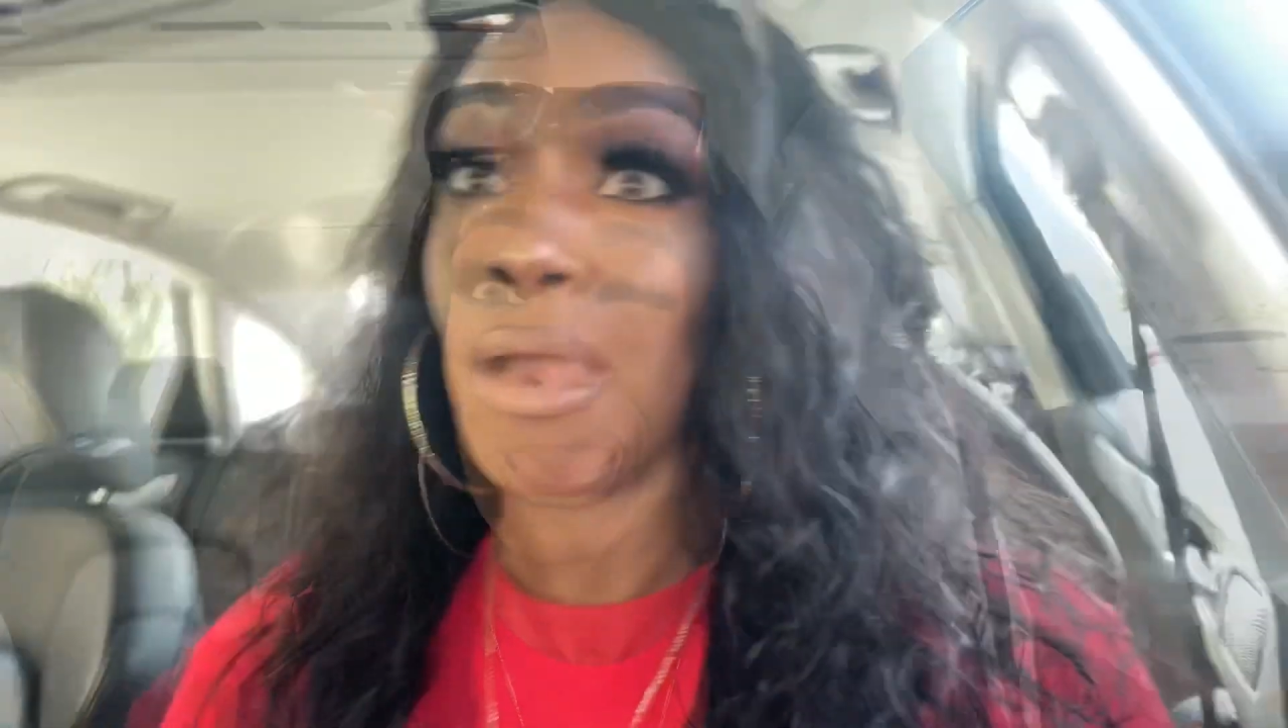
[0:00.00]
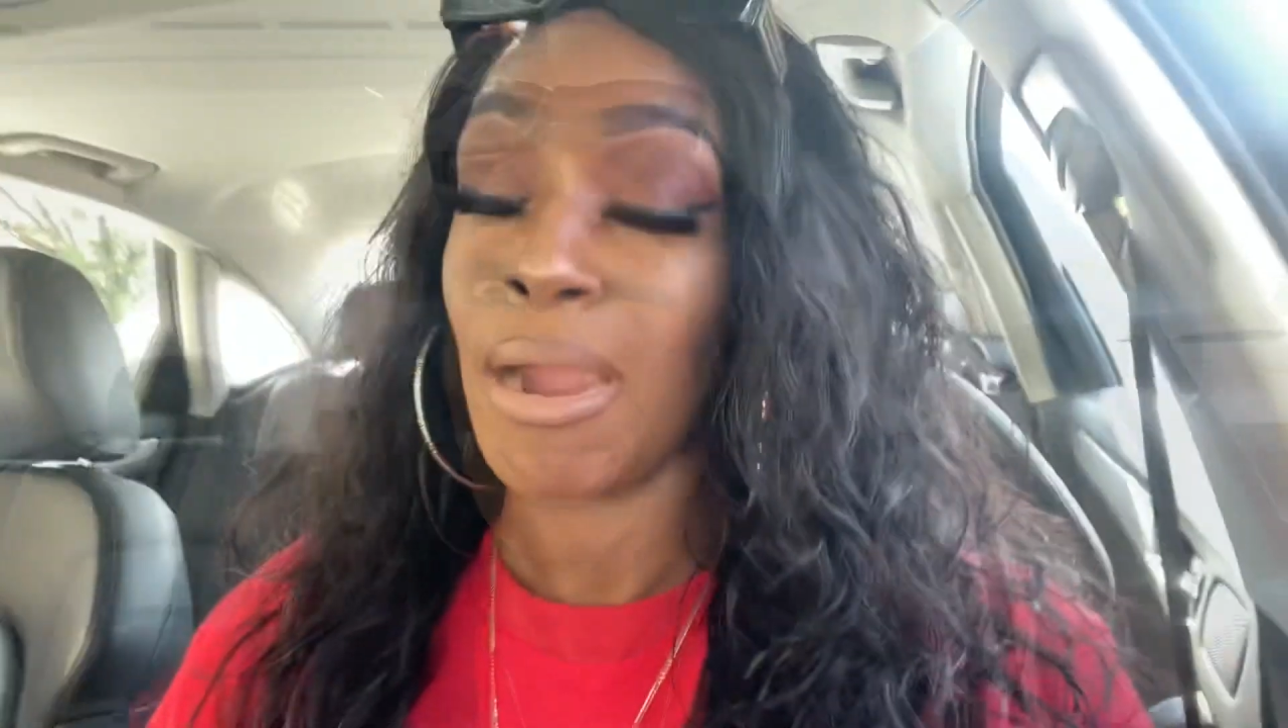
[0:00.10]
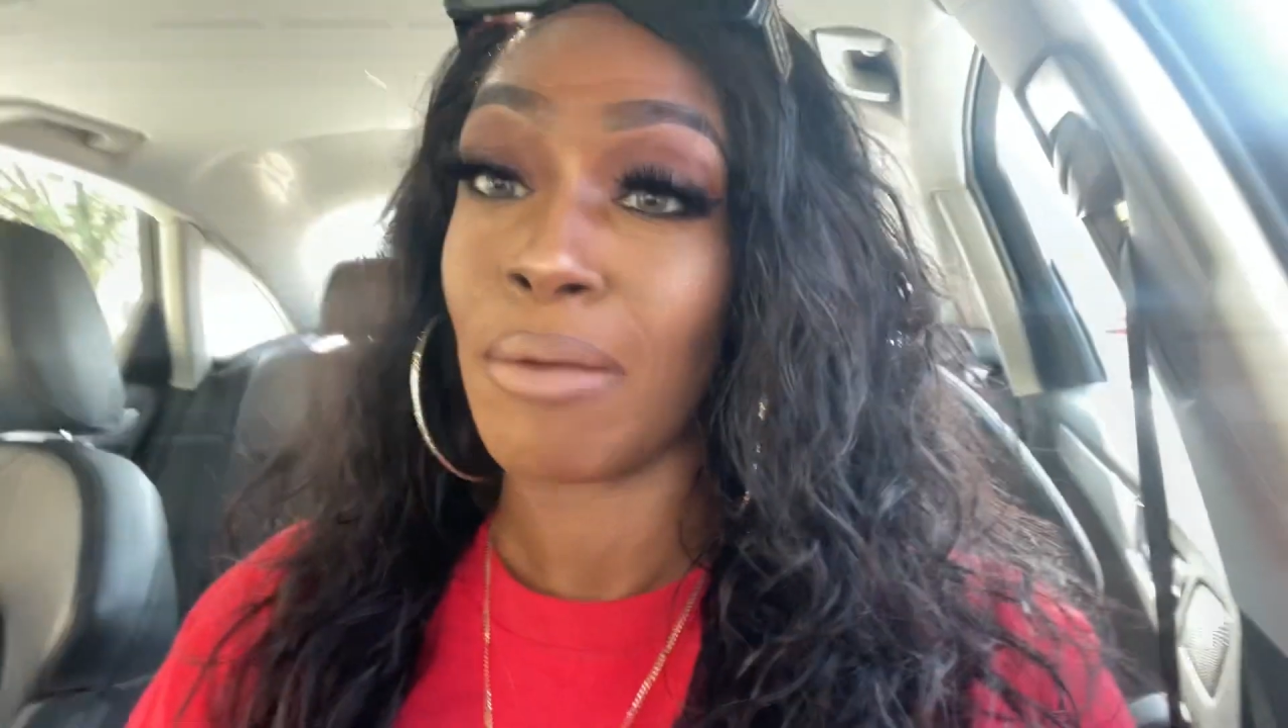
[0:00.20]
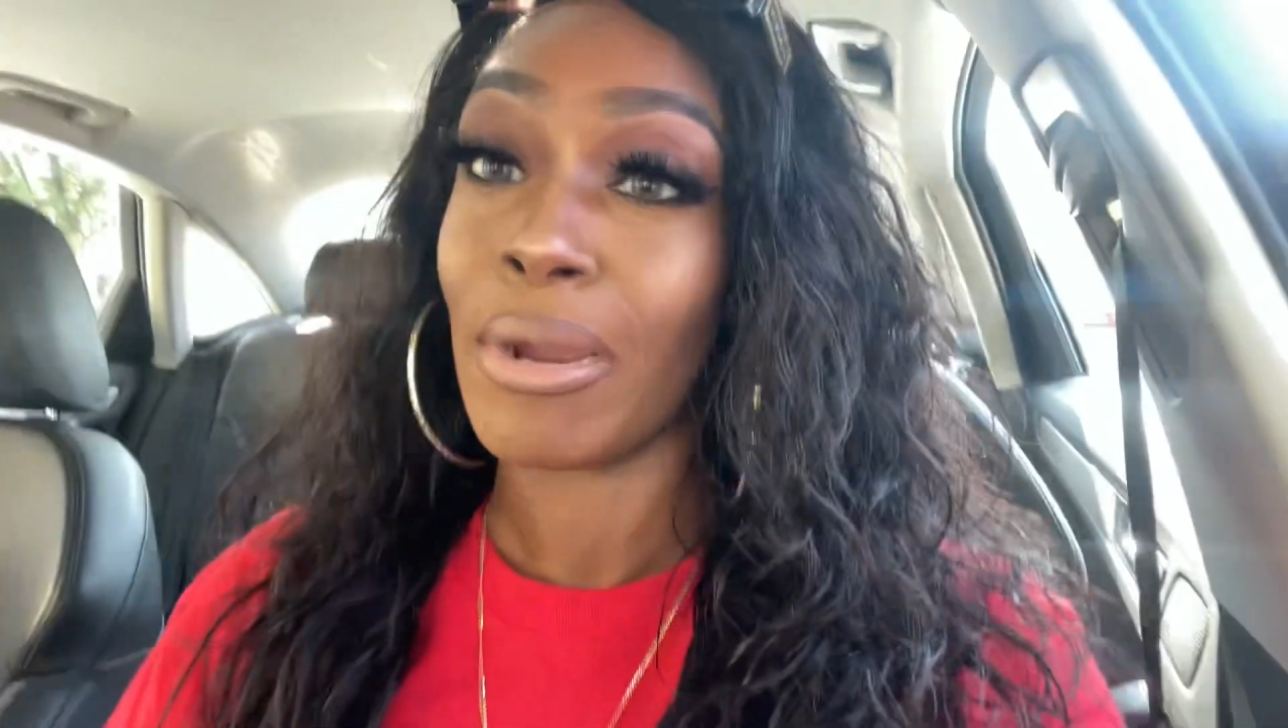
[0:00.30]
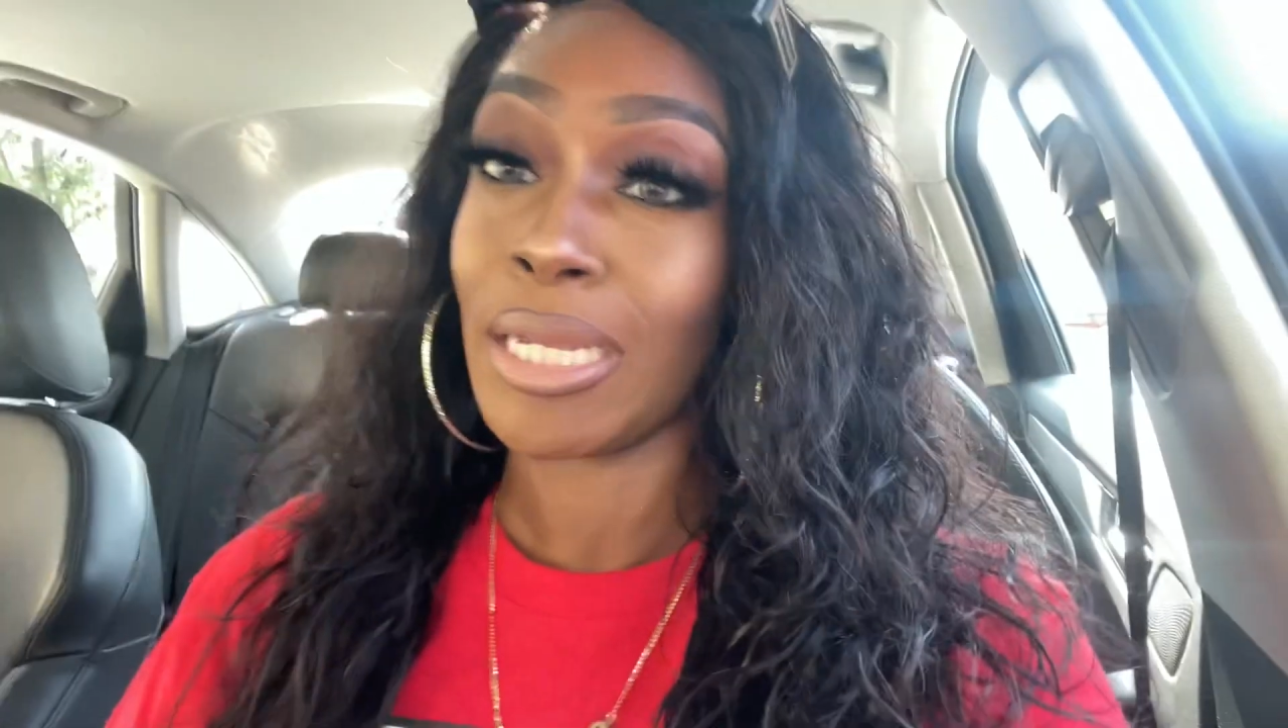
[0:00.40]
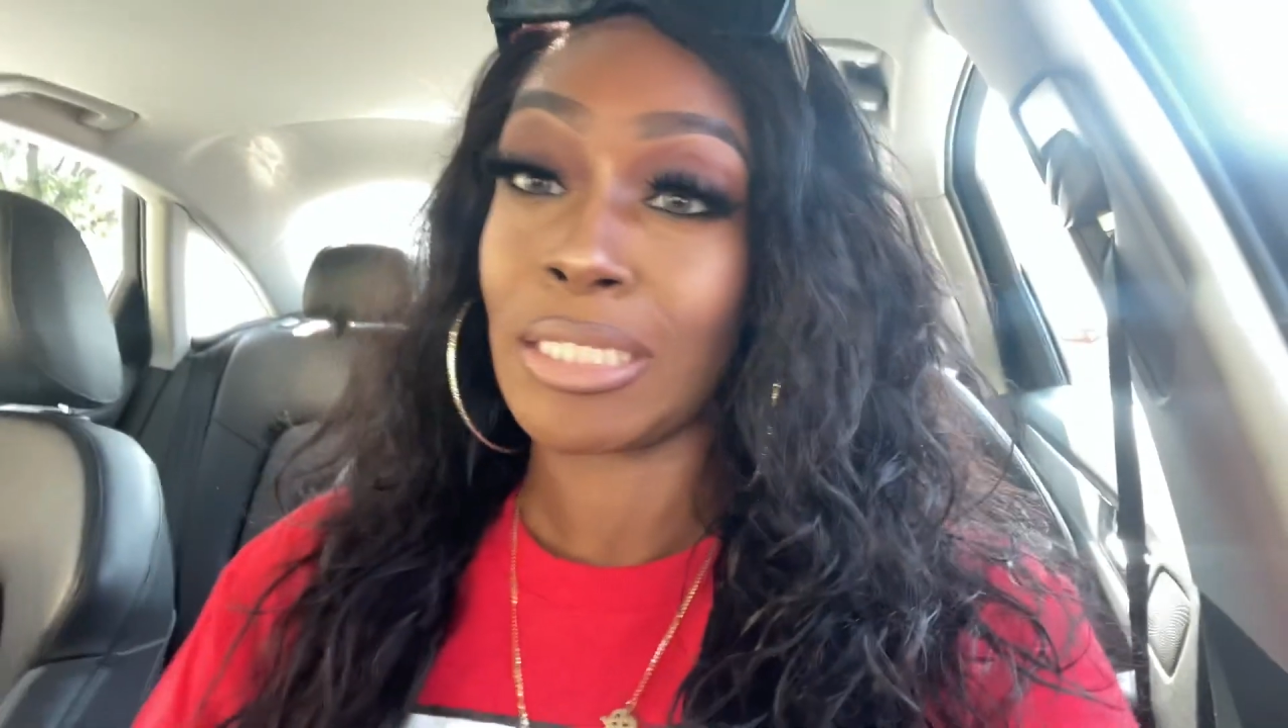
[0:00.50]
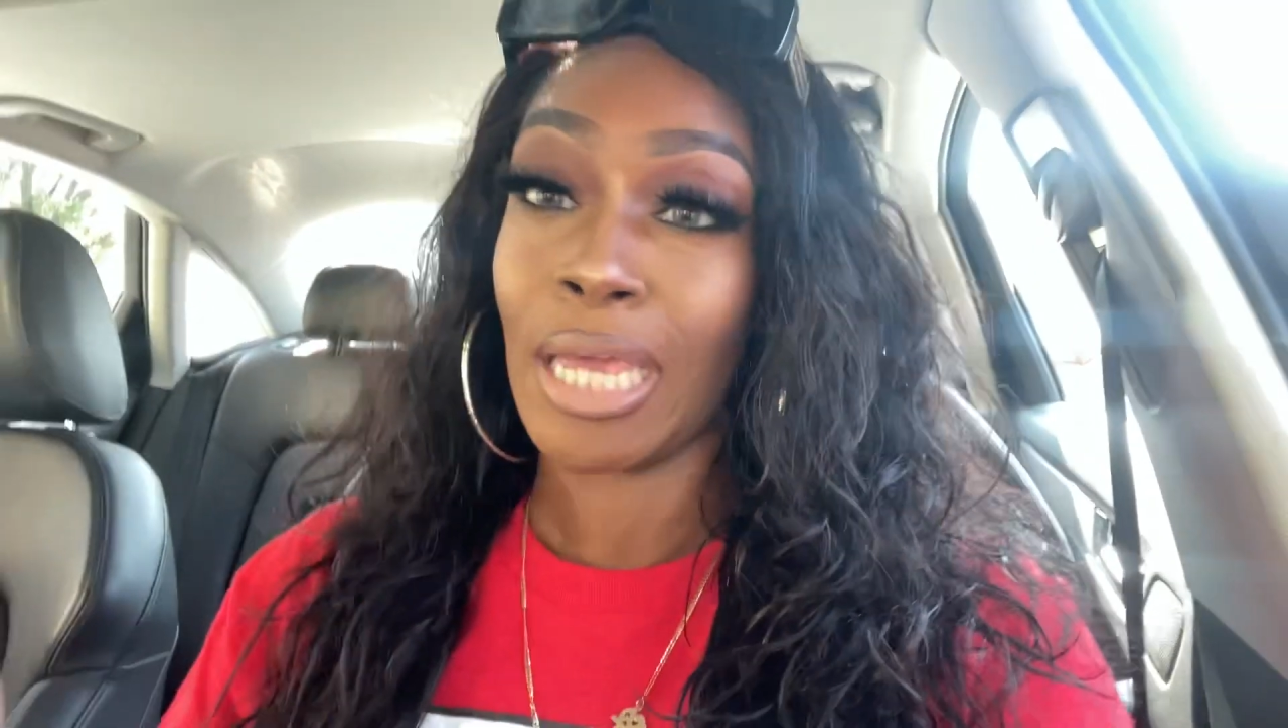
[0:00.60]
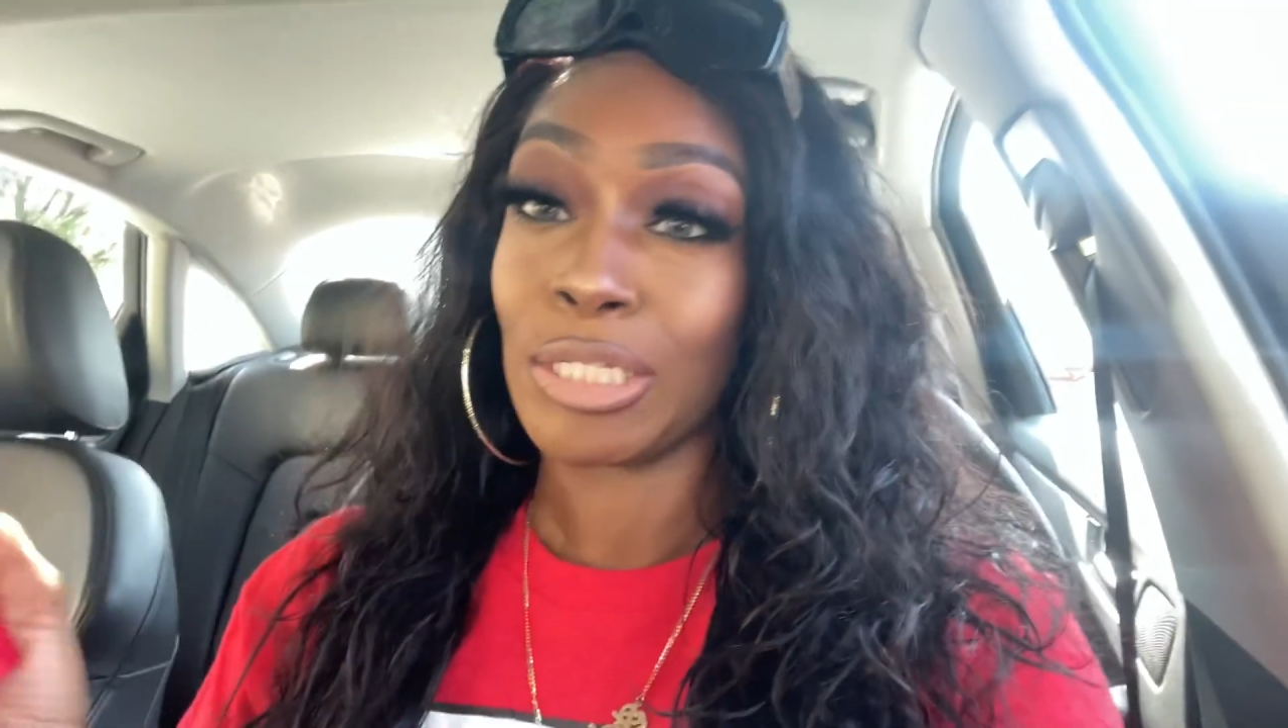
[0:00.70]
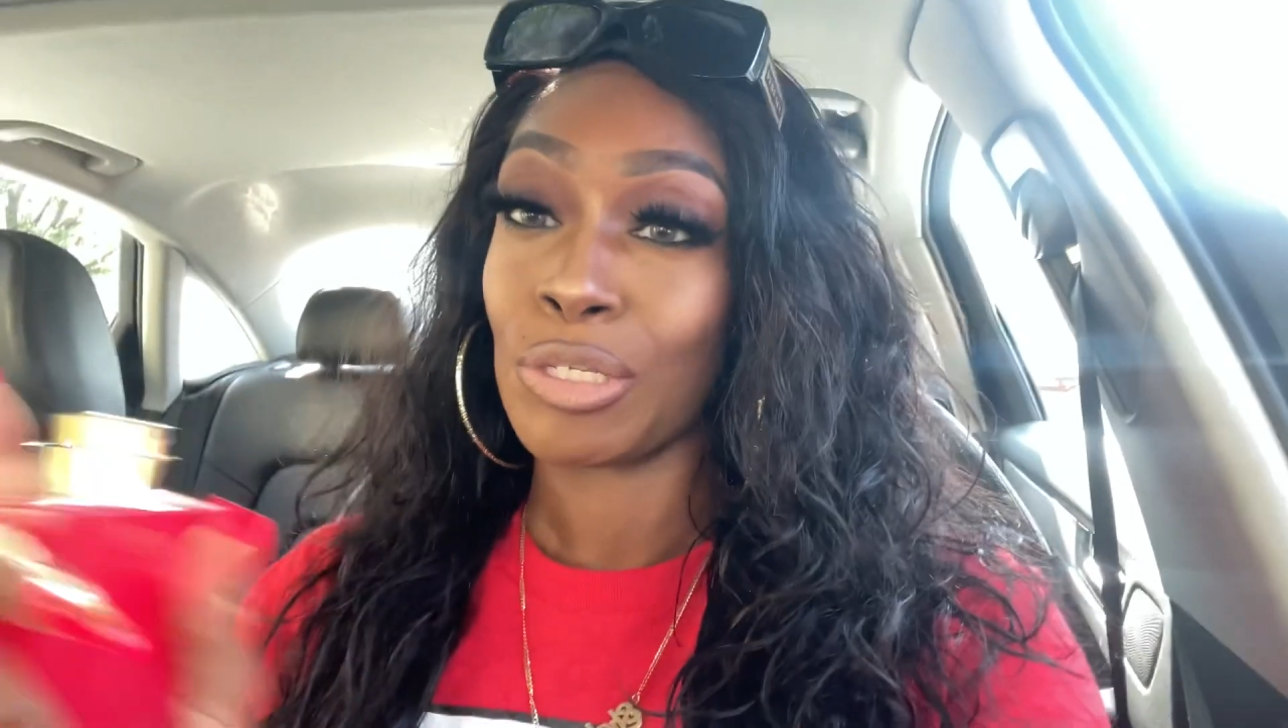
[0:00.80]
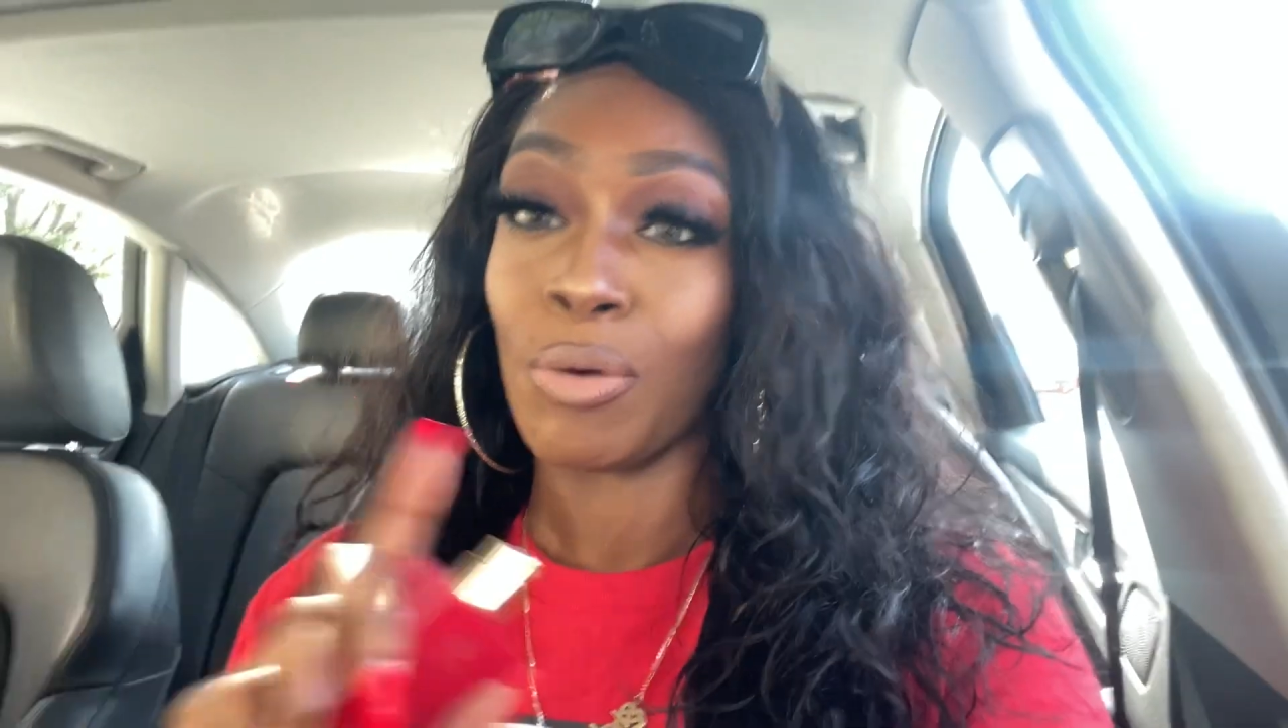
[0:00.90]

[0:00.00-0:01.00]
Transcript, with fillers: all right take